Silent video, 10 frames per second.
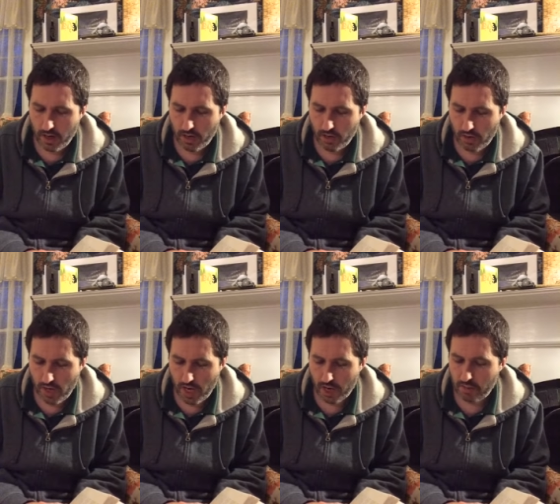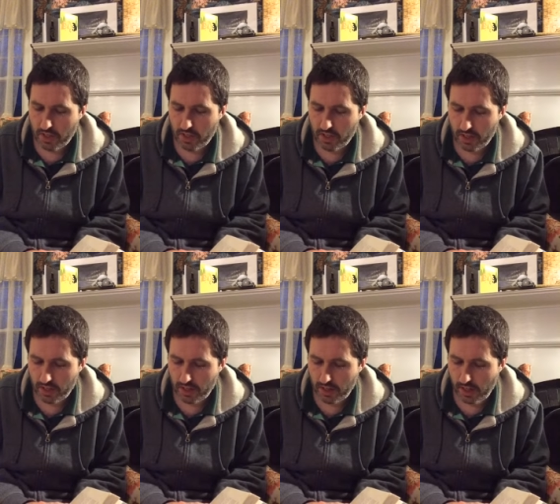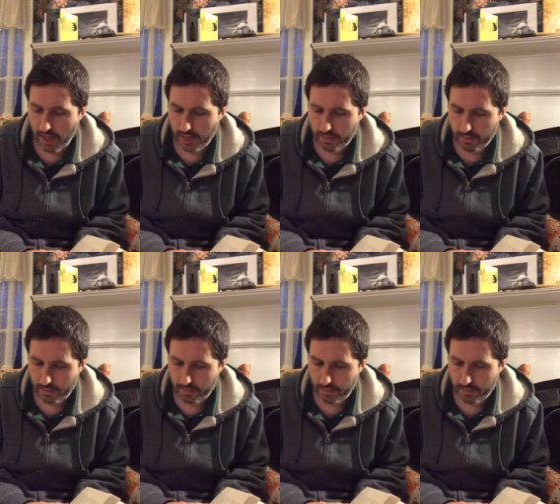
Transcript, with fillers: Do not mention this online.